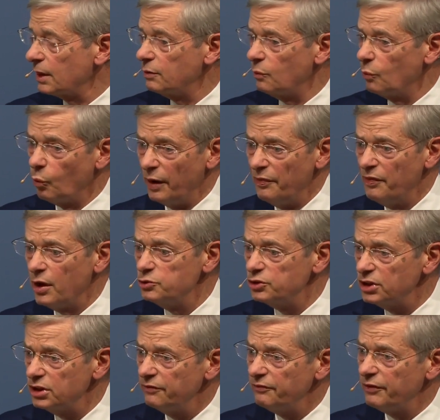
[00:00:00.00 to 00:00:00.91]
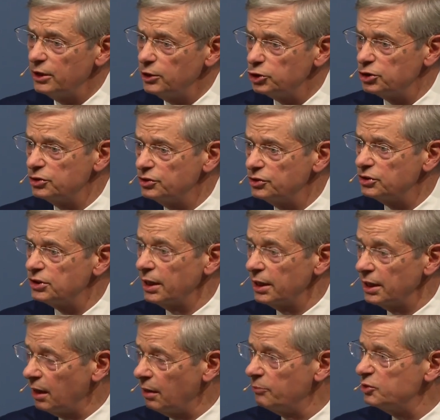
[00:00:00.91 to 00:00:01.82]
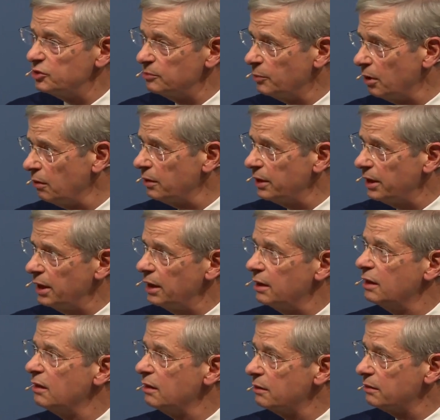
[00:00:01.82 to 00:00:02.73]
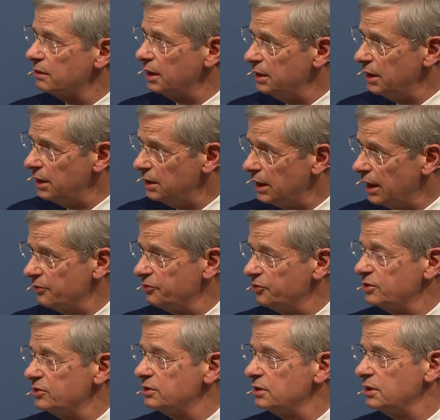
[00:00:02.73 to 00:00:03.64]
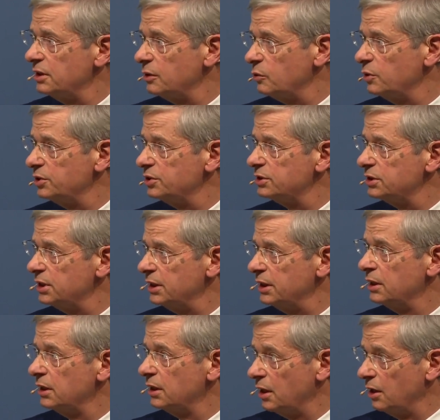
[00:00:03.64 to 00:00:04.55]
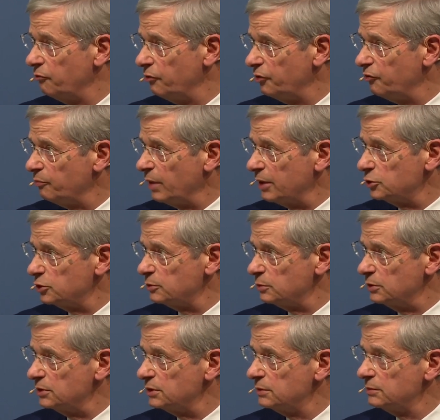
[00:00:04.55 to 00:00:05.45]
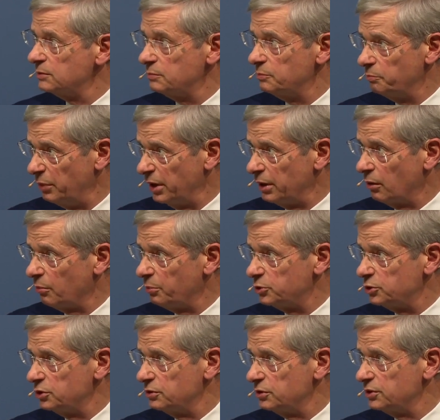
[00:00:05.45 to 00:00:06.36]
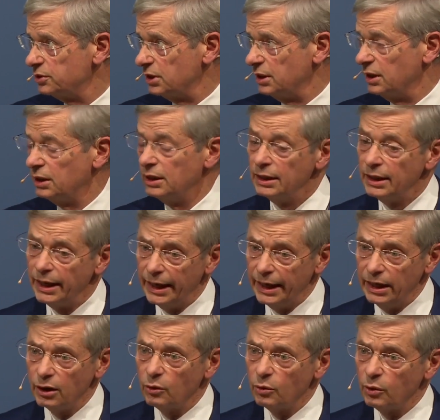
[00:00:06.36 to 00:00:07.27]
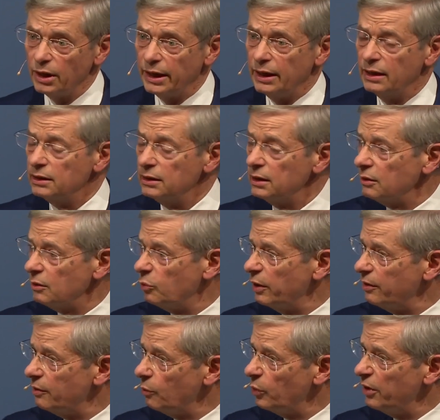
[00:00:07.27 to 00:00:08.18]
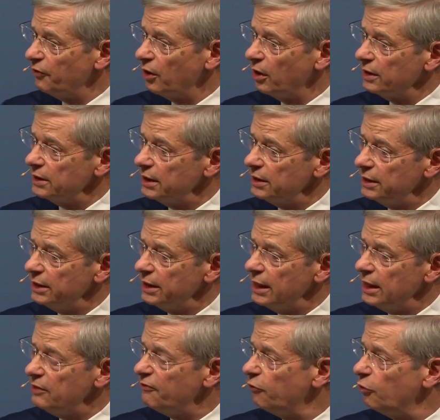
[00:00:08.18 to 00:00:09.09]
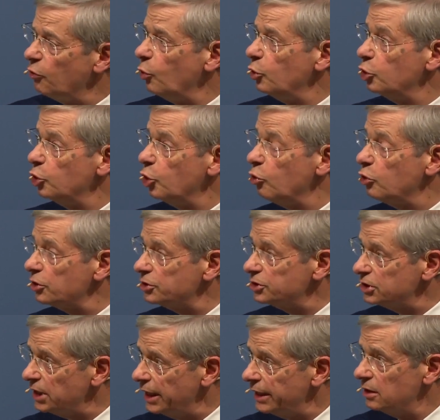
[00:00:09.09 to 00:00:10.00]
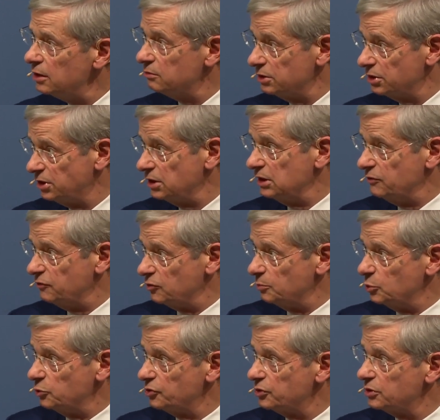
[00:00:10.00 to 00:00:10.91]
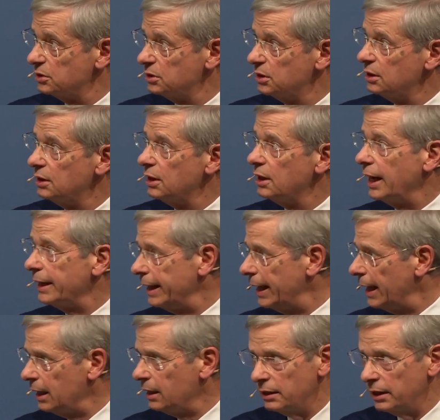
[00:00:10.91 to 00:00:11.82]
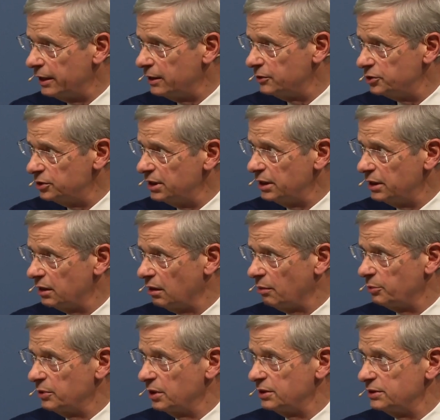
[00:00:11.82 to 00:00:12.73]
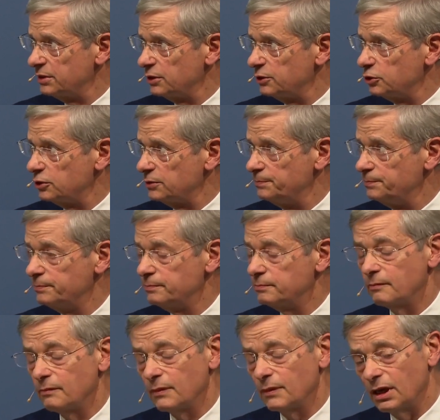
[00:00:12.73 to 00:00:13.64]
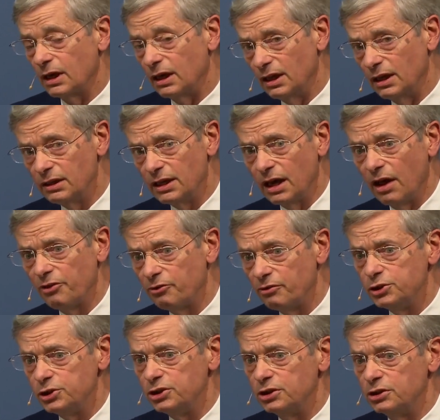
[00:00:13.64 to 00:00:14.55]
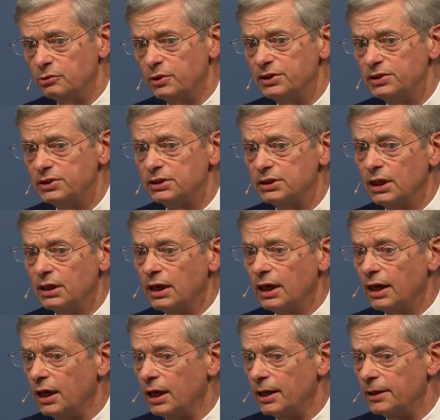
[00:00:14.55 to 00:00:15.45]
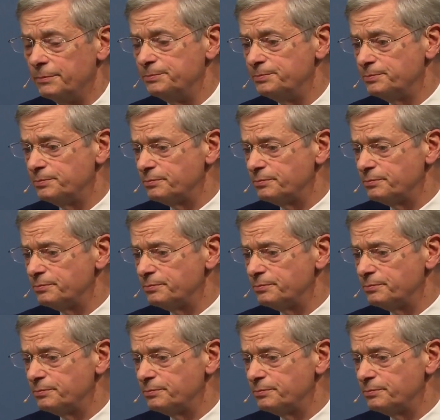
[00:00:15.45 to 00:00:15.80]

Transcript: When those innovations come to market, they need access to liquidity and risk management. Big opportunity. Equally, we're finding need for longer tenor receivables, again linked to decarbonization. And then the other issue is the